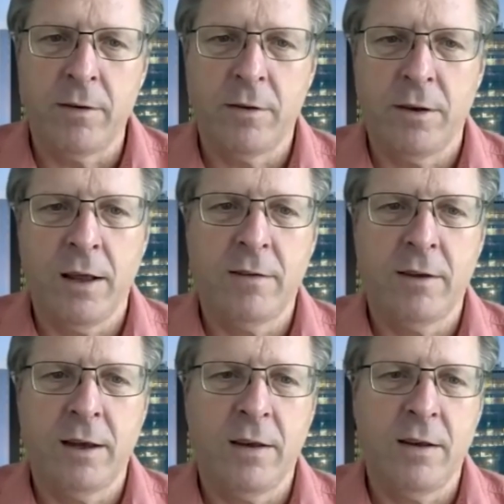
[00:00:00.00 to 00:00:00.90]
And so that's
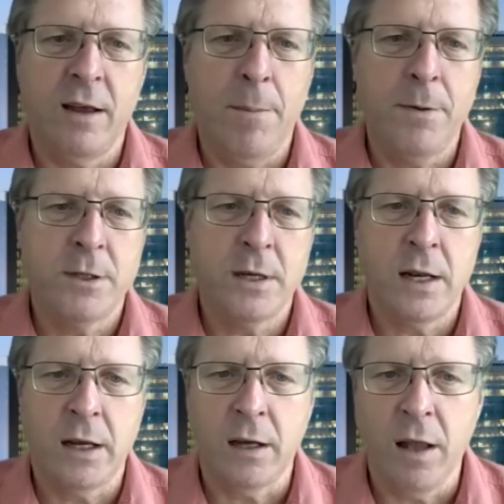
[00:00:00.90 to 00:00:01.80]
like
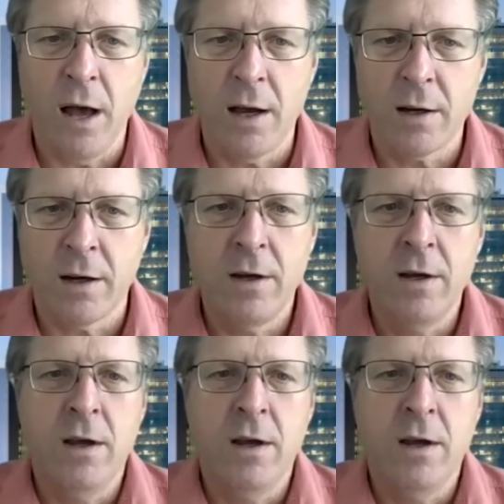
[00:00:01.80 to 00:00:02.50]
epigenetic clock.